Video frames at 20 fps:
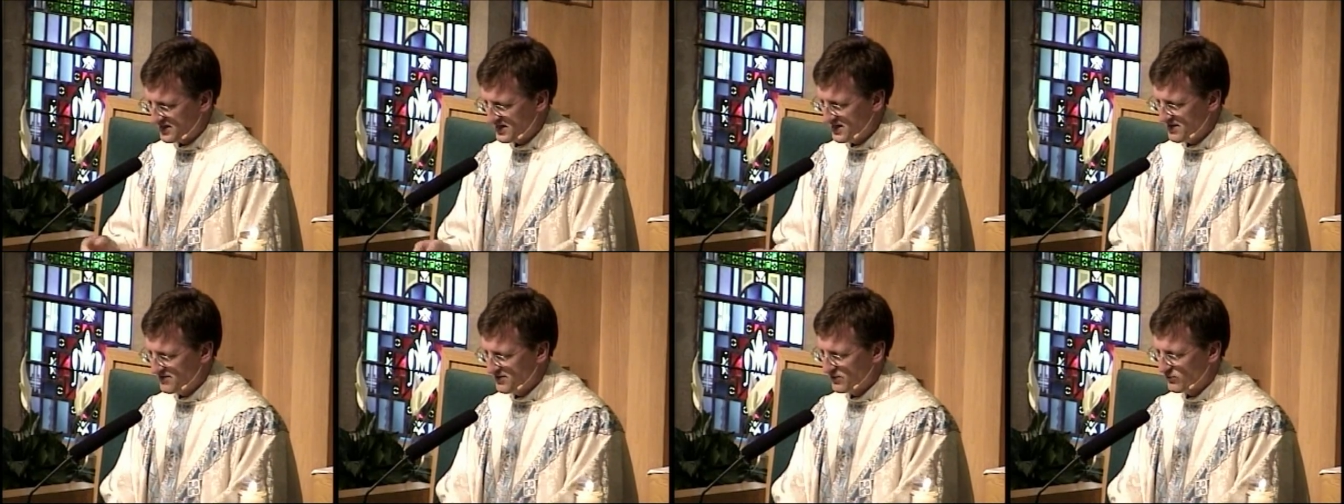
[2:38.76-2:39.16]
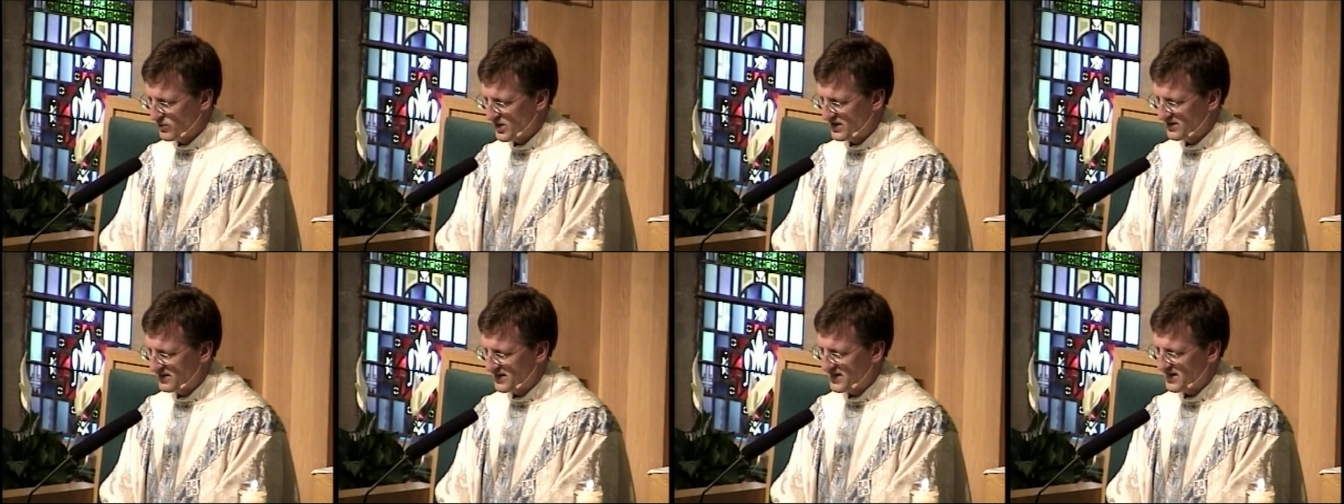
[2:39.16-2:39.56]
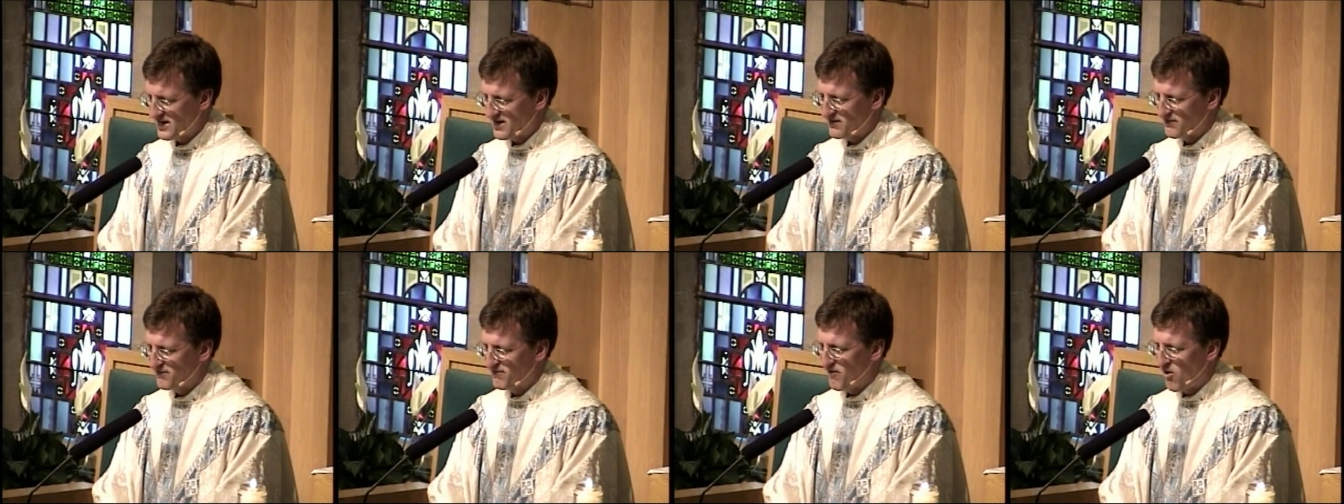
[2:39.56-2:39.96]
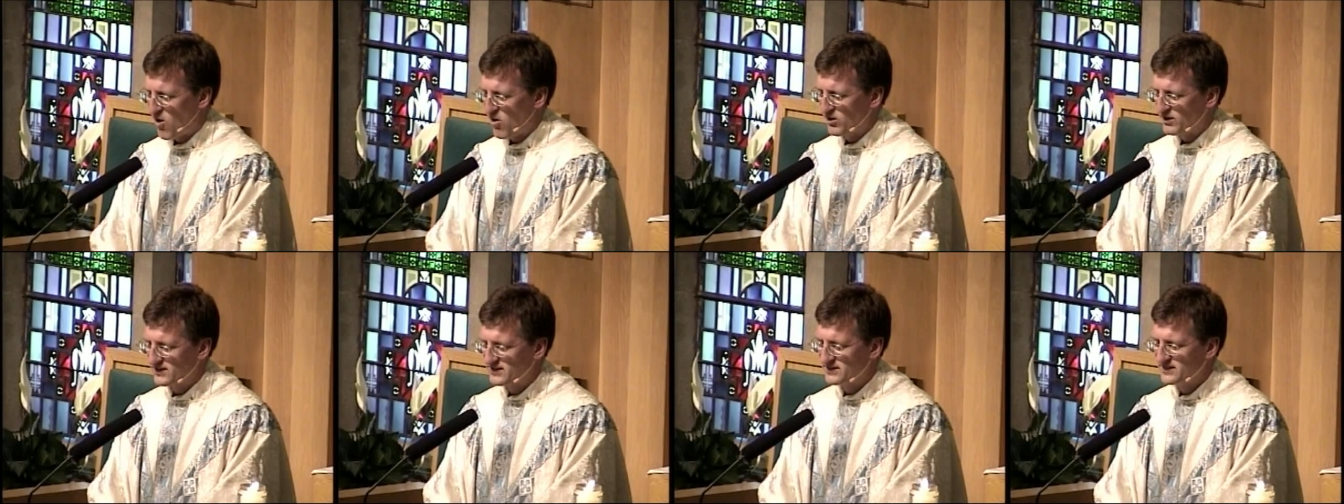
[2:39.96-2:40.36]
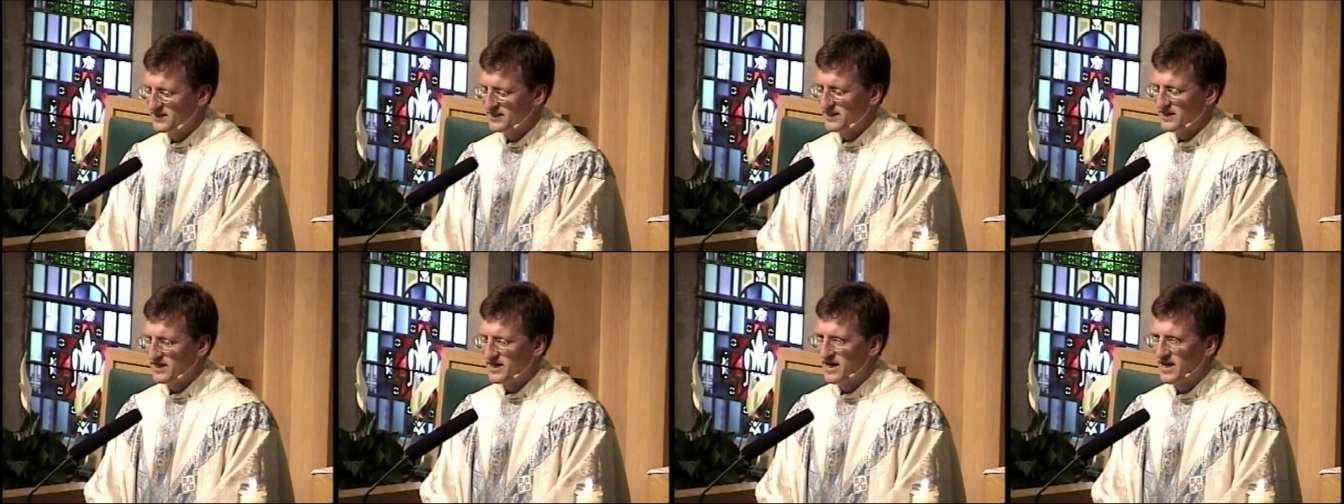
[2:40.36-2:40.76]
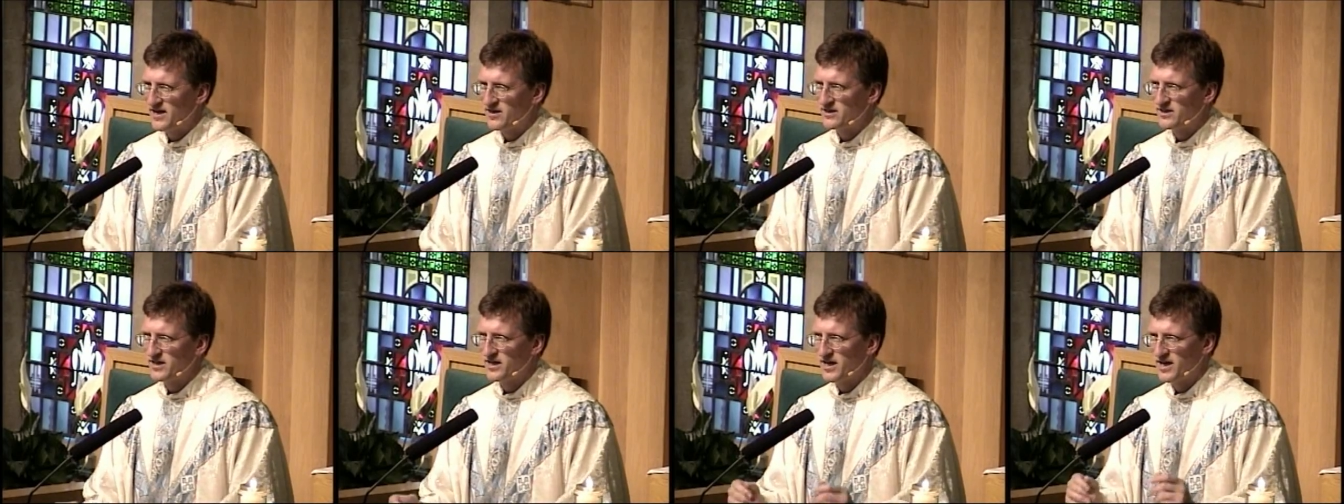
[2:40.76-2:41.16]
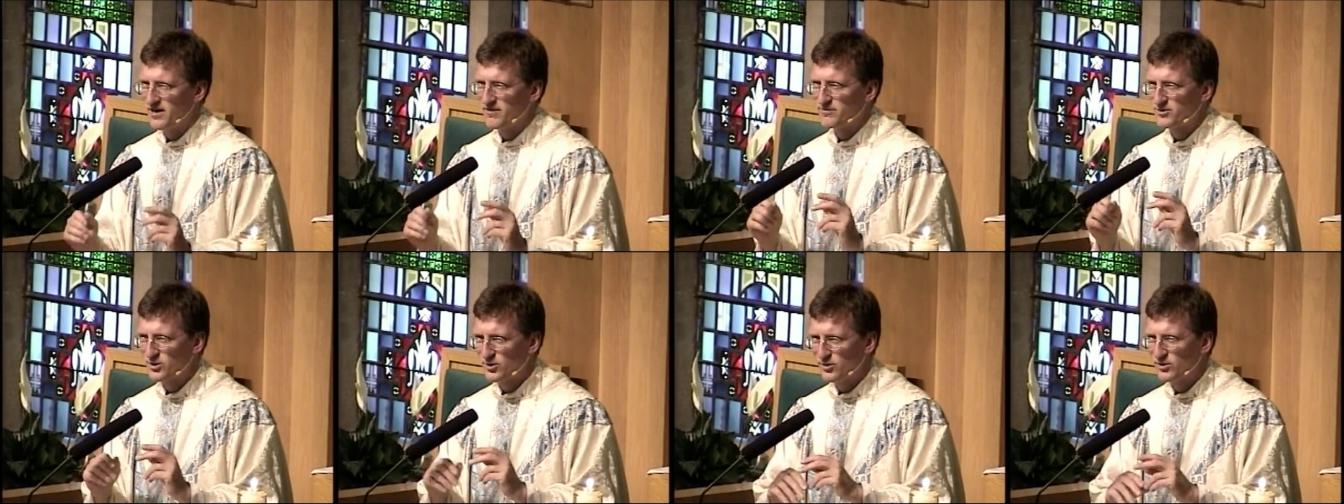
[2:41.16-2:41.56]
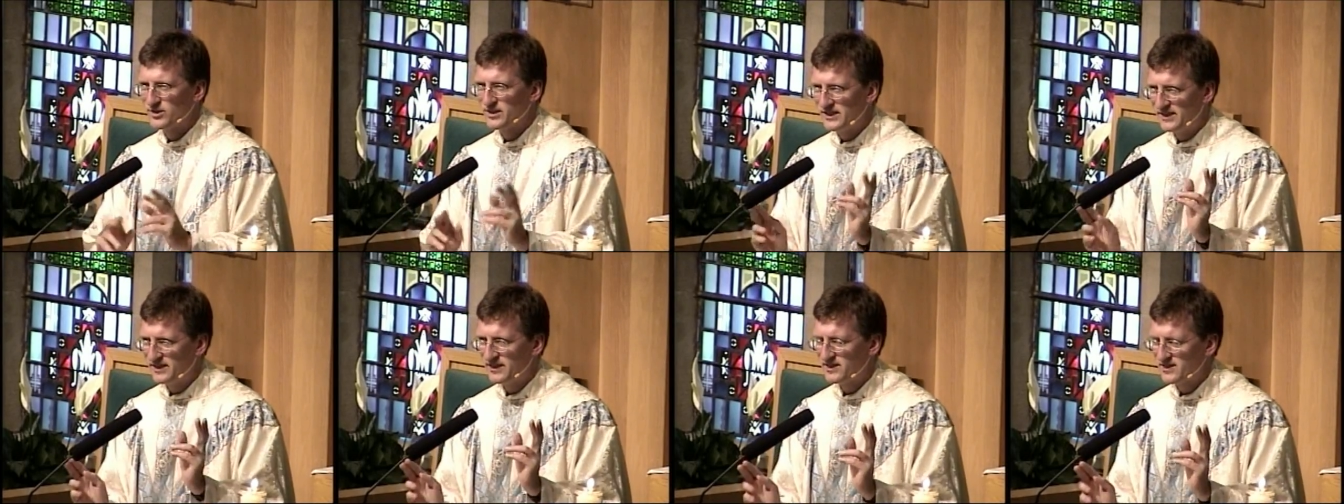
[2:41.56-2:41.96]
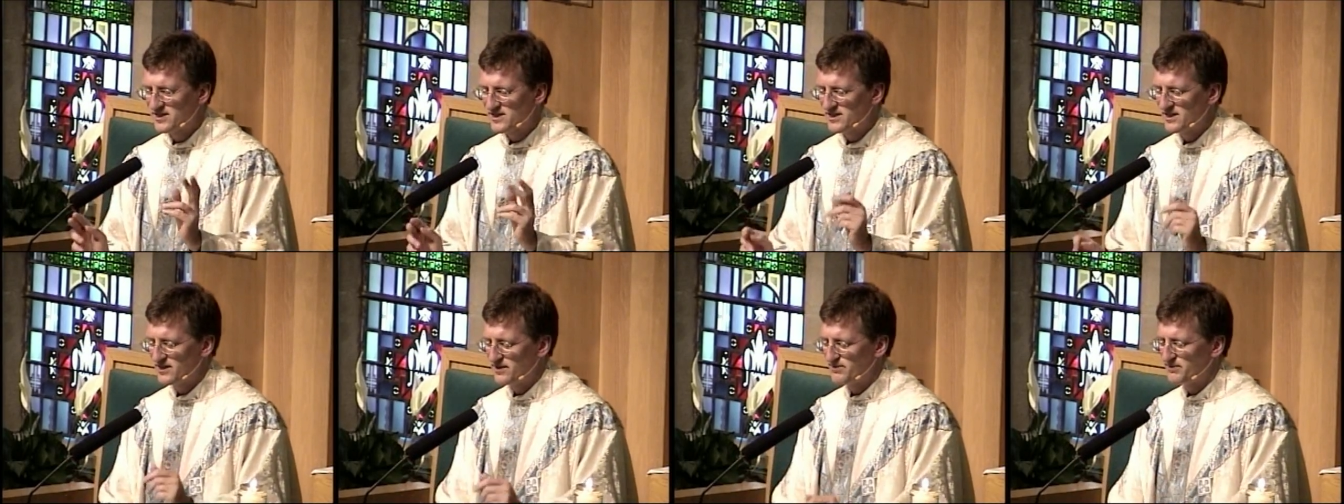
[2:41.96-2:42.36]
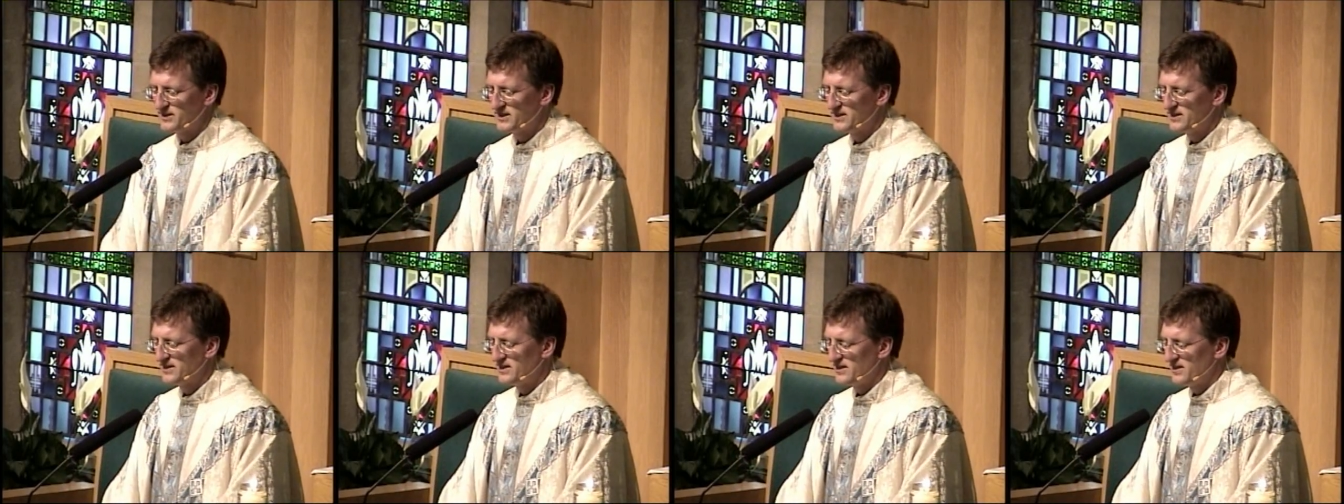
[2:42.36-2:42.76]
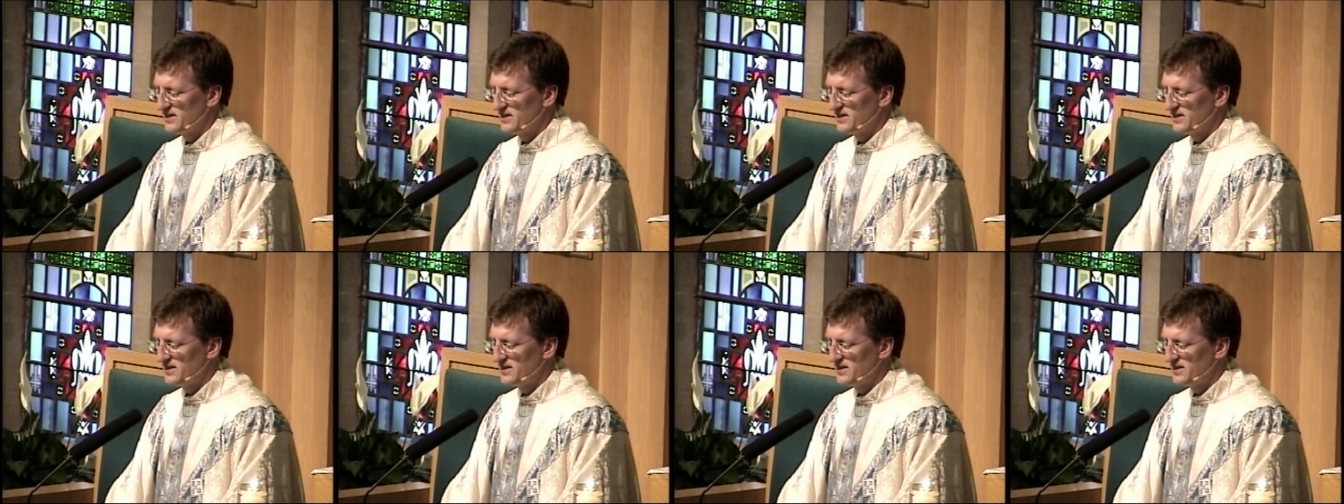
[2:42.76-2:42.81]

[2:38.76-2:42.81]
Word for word: even when they have fallen and have turned against him,